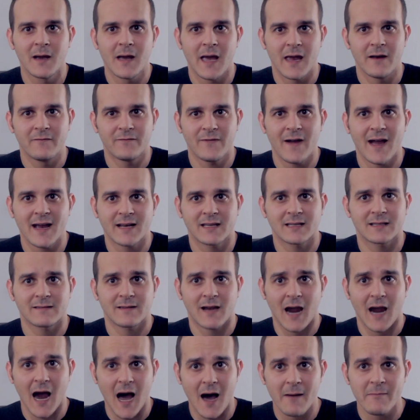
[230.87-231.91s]
In
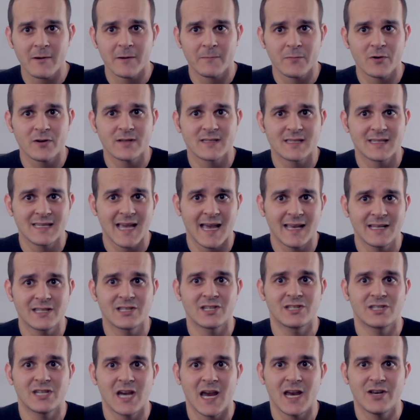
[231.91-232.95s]
fact, comic books tend
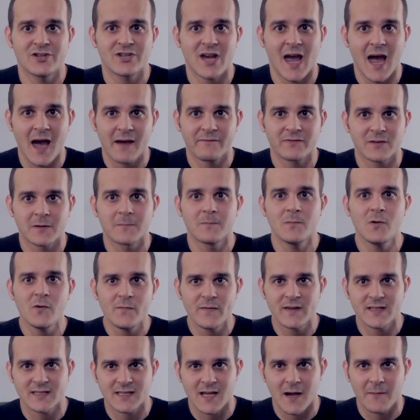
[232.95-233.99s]
to change after
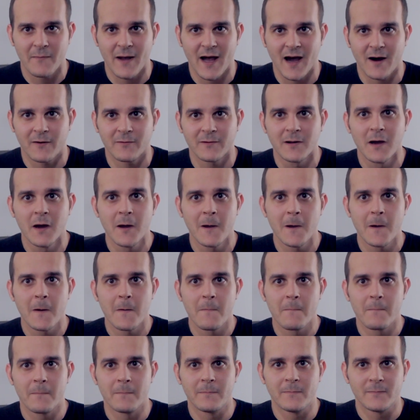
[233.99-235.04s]
movies come out,
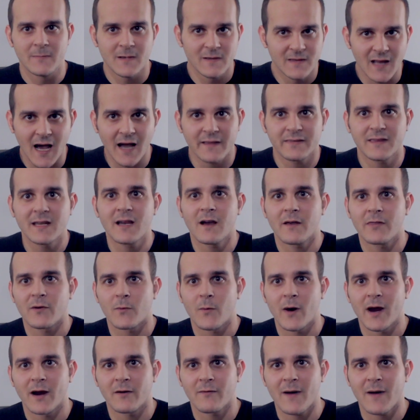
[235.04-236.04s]
not the other way